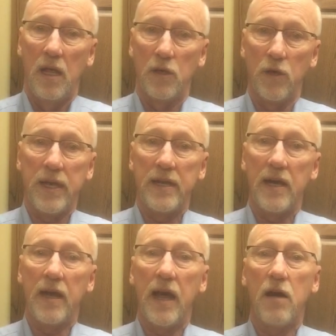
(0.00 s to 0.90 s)
looking
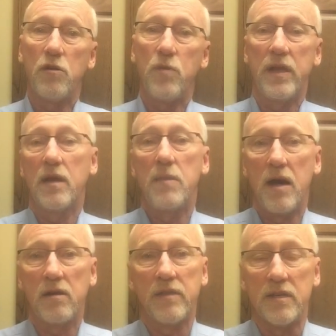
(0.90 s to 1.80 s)
at how do we come
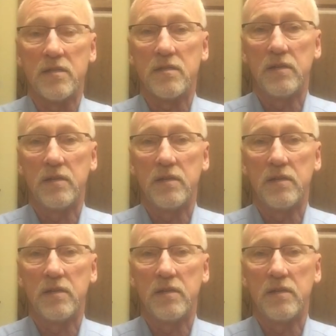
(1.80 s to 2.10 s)
out of this,